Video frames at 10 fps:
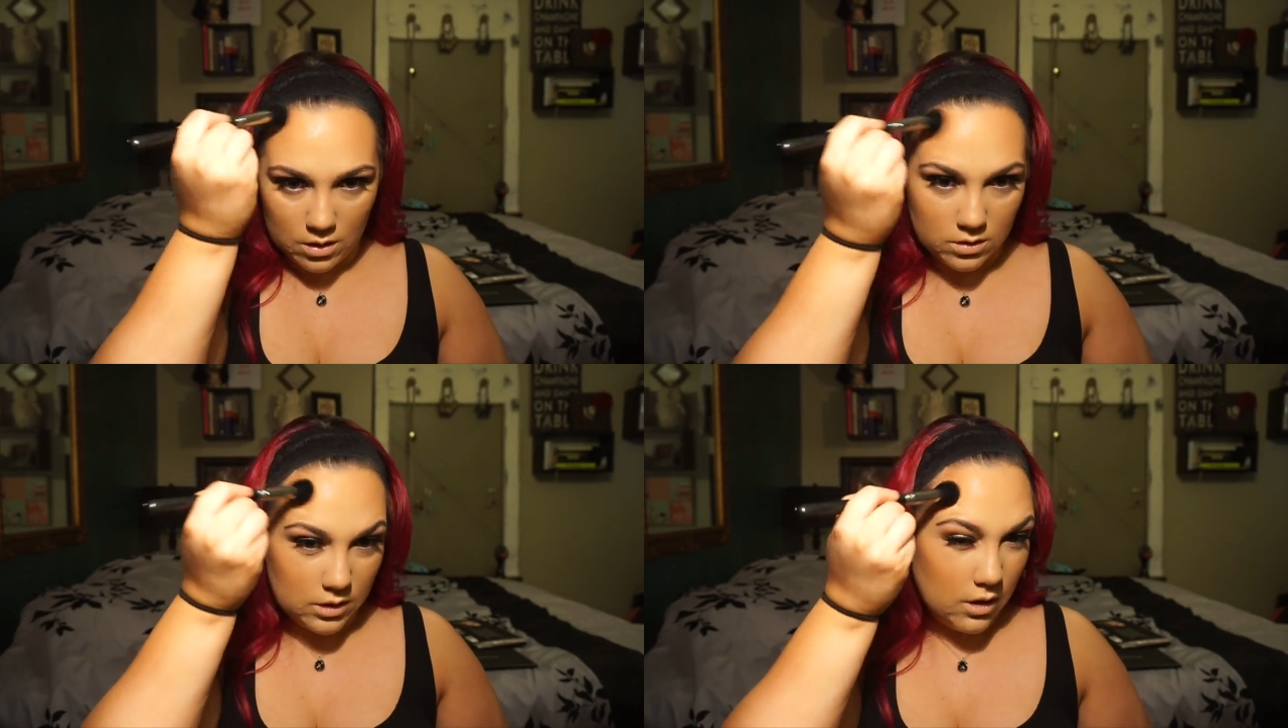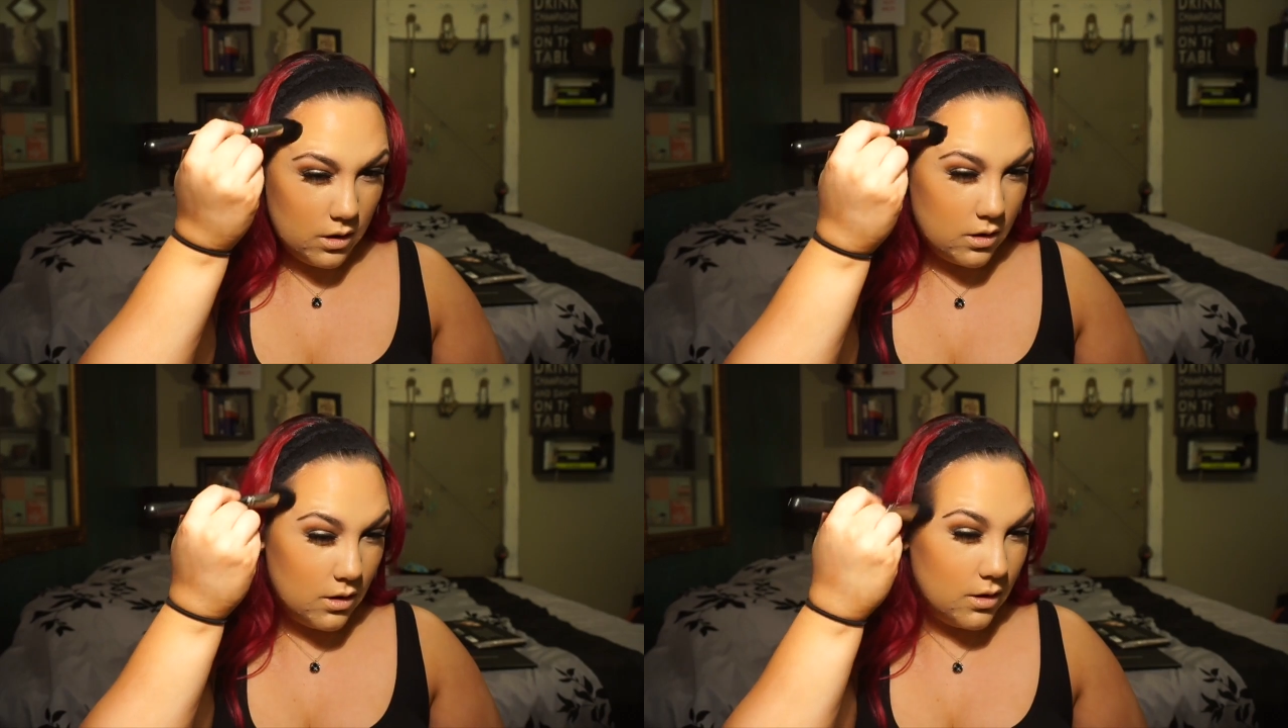a little bit
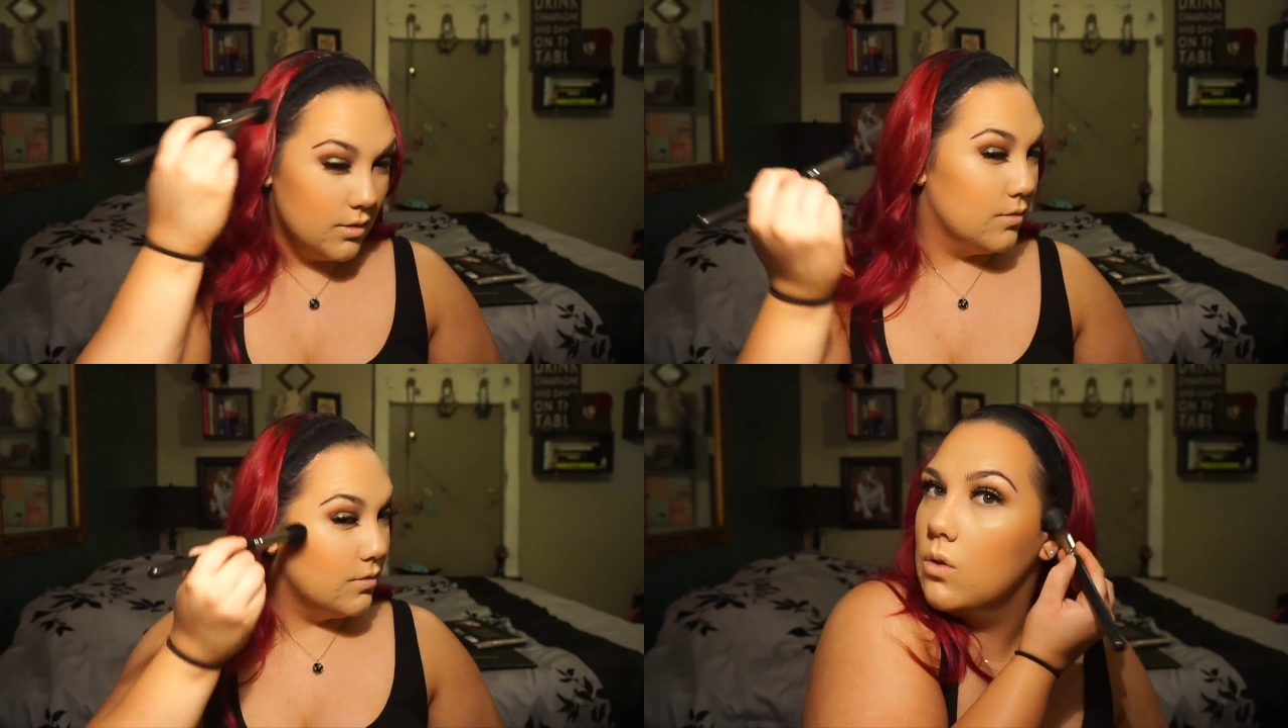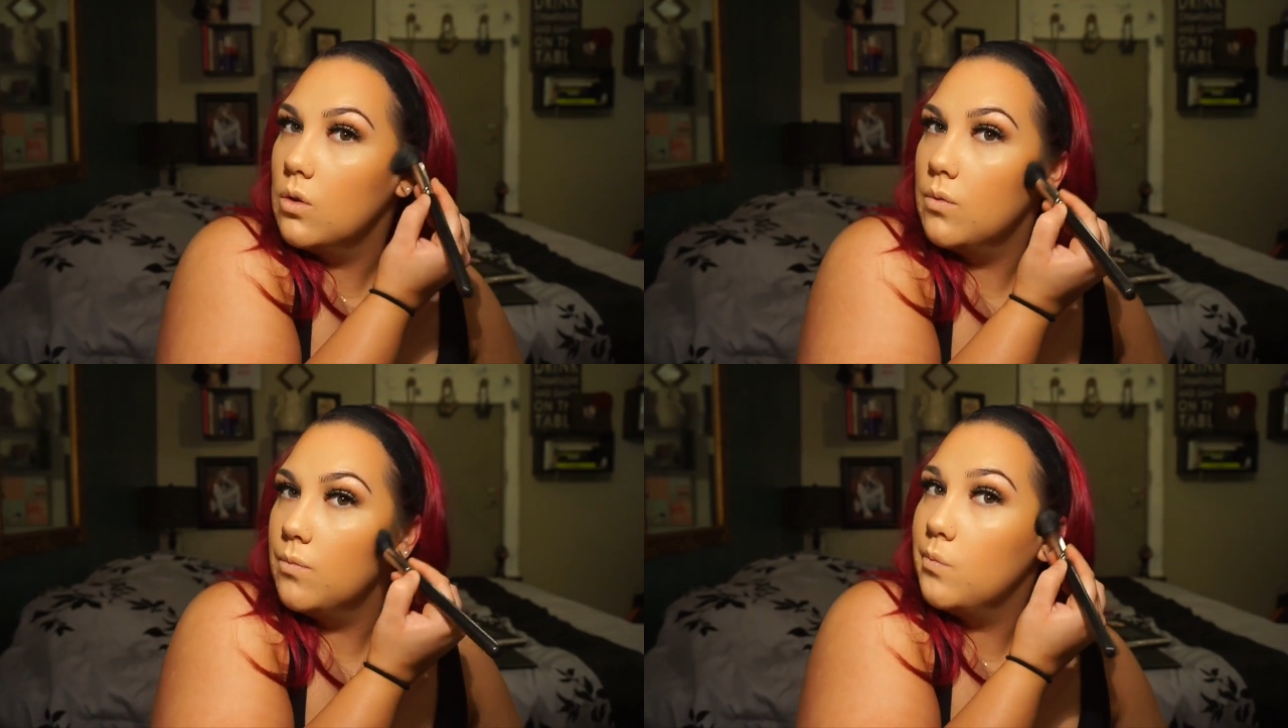and work it
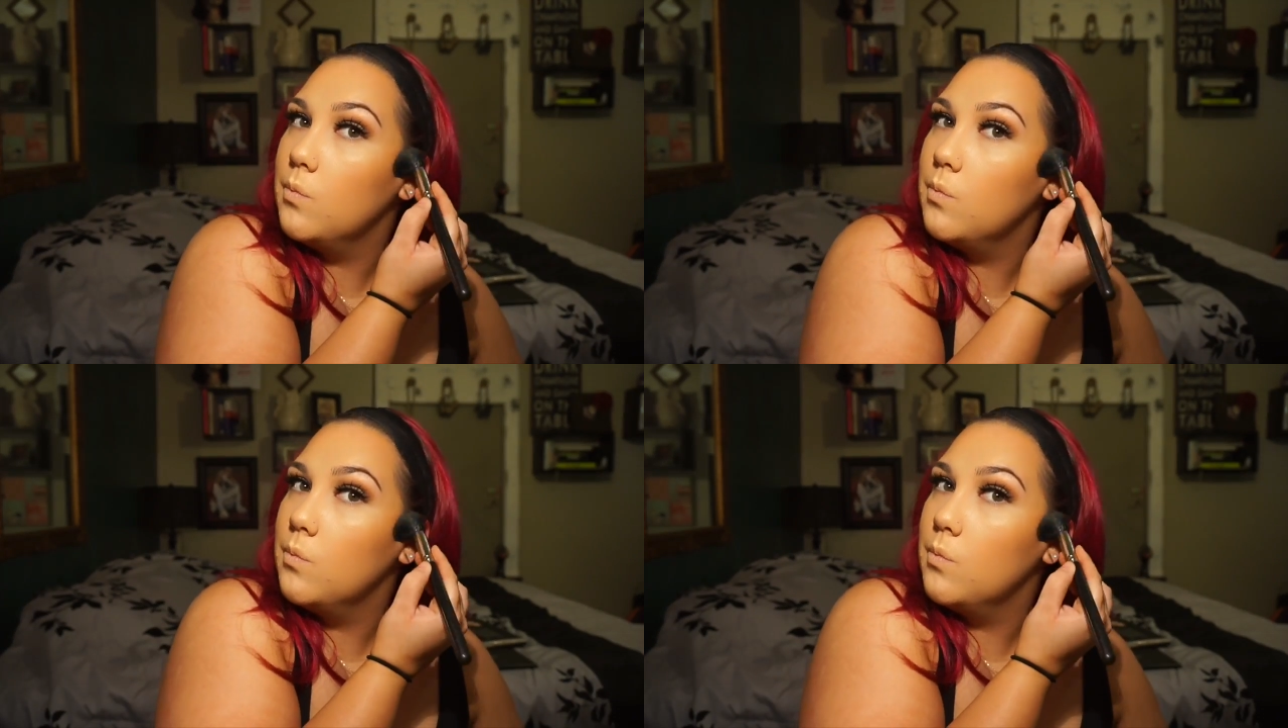down,